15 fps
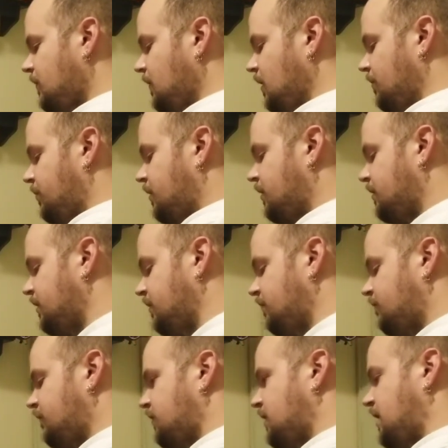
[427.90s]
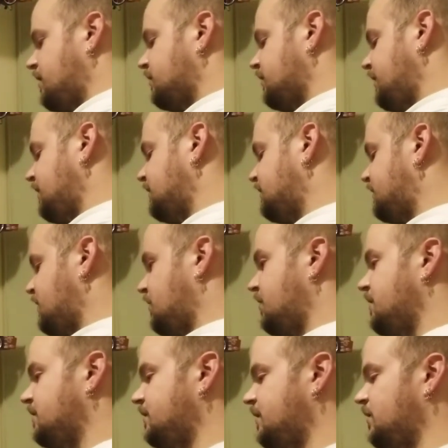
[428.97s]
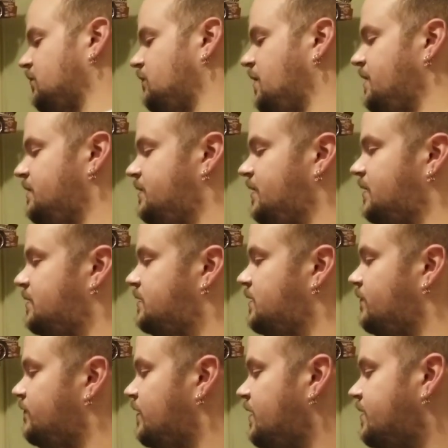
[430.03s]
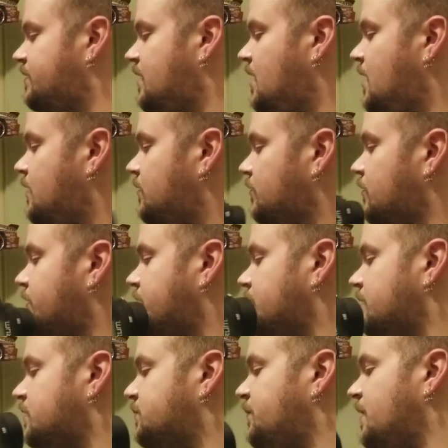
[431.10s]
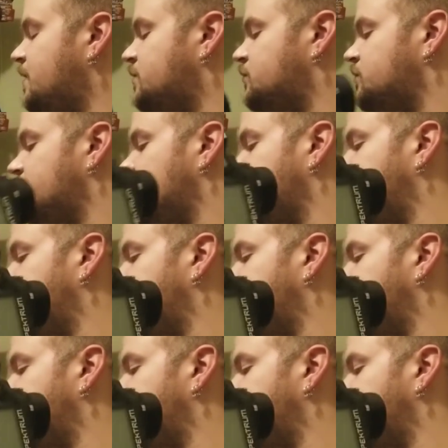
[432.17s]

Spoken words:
But if you're actually getting serious into racing and stuff like that, look into Spektrum,